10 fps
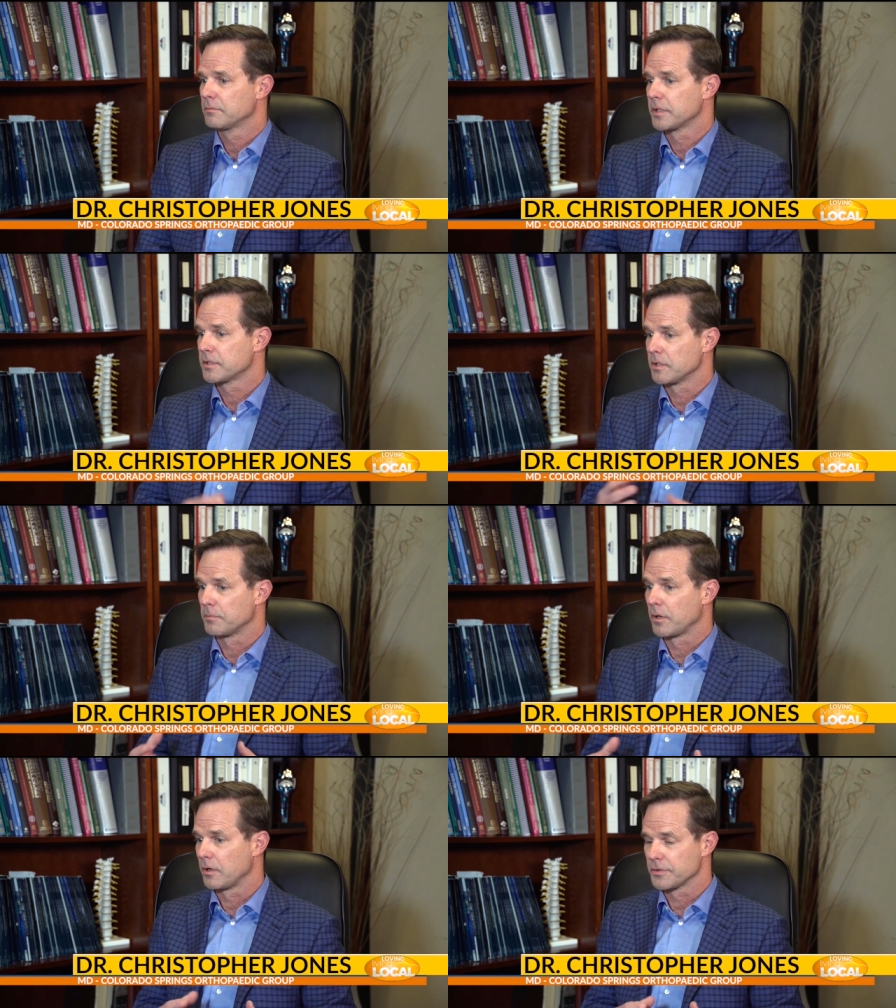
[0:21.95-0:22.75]
basically the
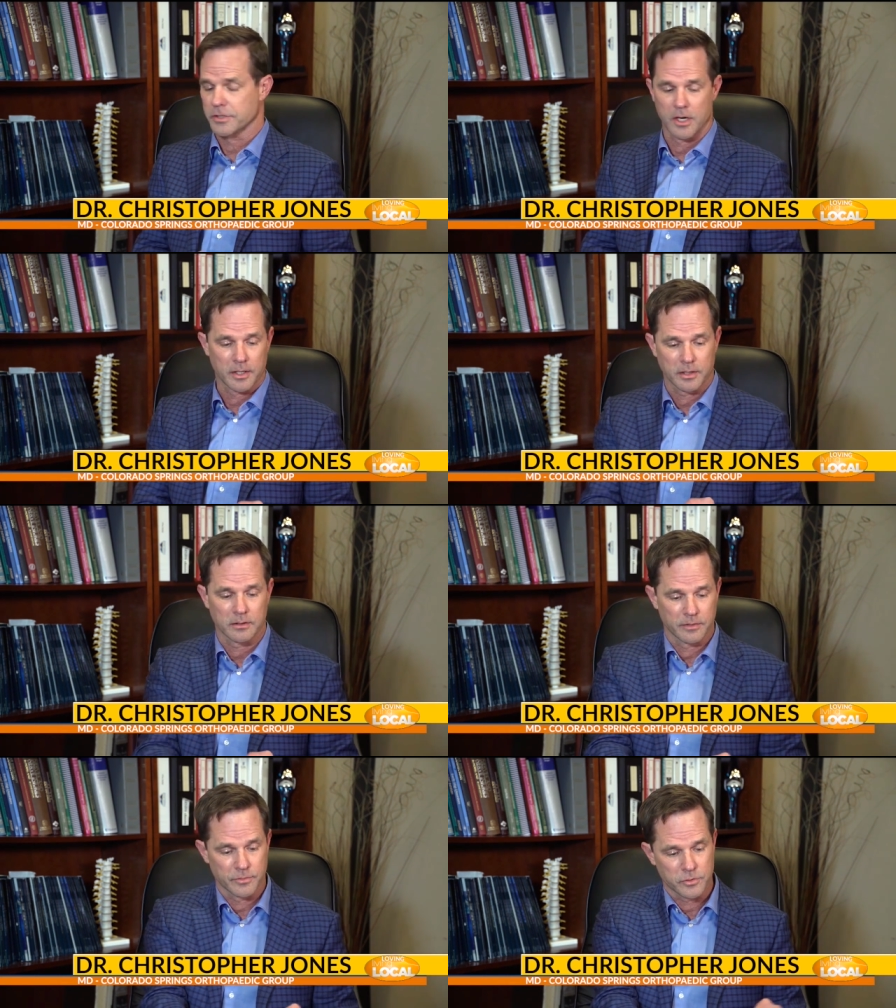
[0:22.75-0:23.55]
ball and
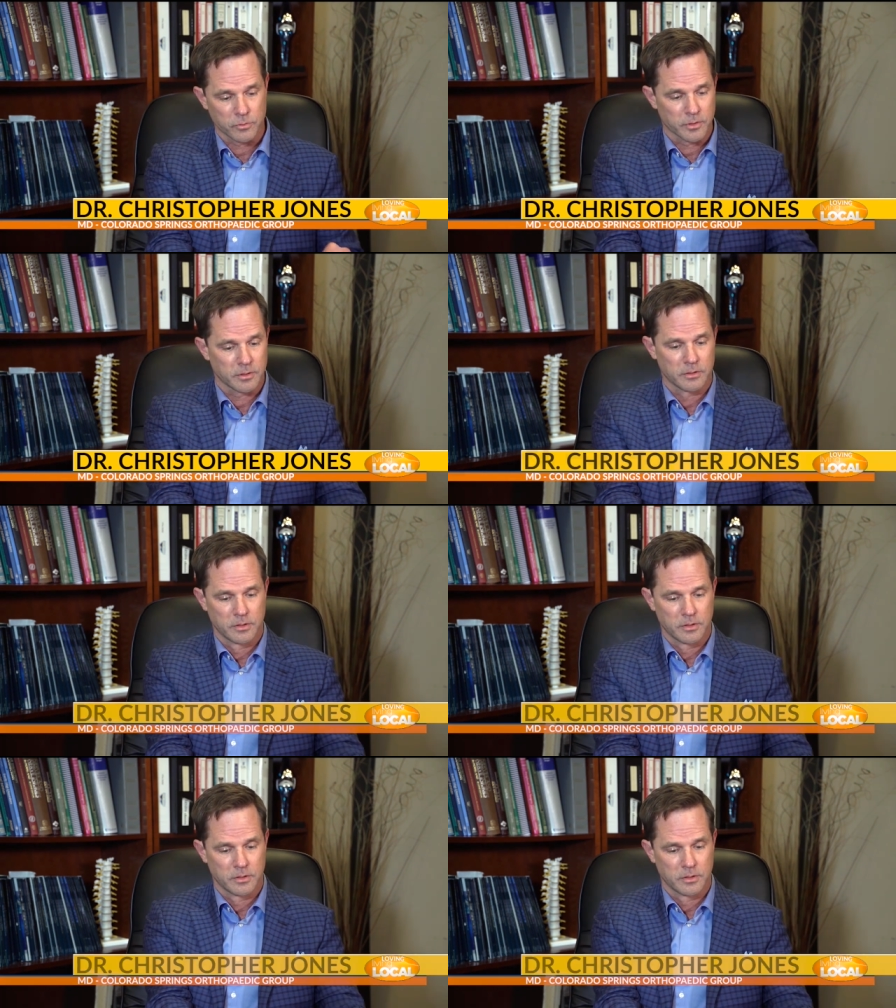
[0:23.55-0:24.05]
socket of the joint.